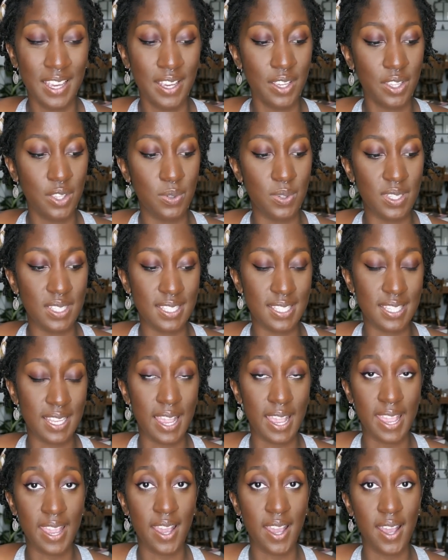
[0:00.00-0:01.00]
You can
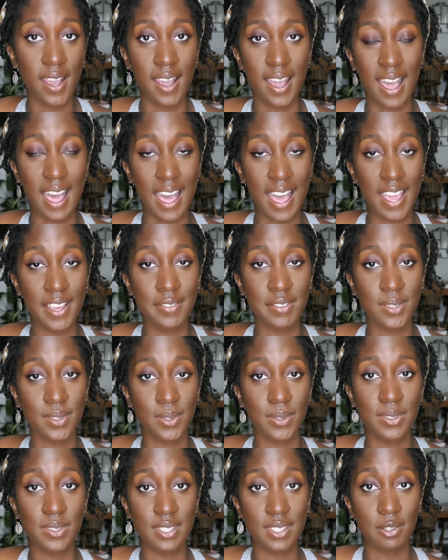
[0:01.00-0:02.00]
say, I've
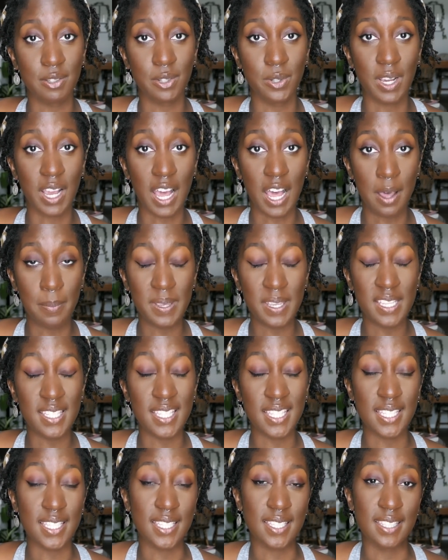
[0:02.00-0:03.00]
sold 0 copies.
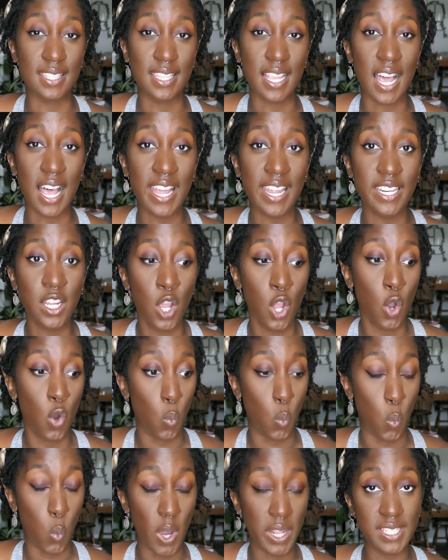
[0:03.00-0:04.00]
This is not
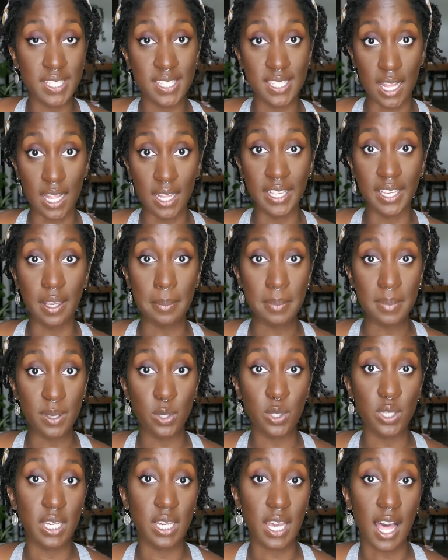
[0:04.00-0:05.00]
what selling 1
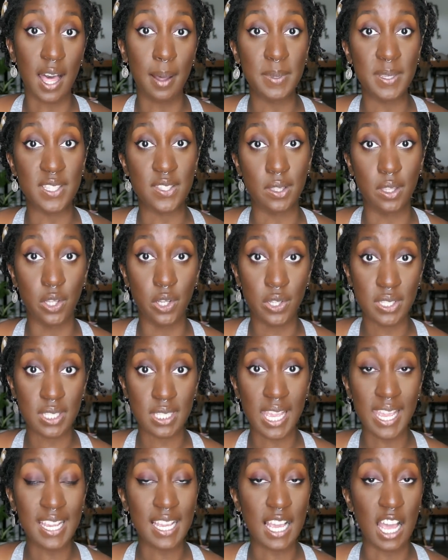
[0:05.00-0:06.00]
million copies looks
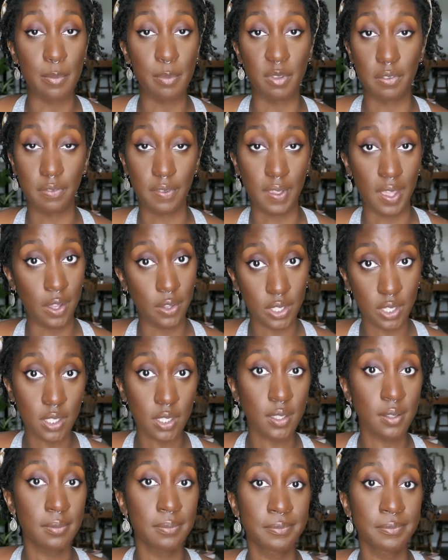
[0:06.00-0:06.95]
like. I'm a failure.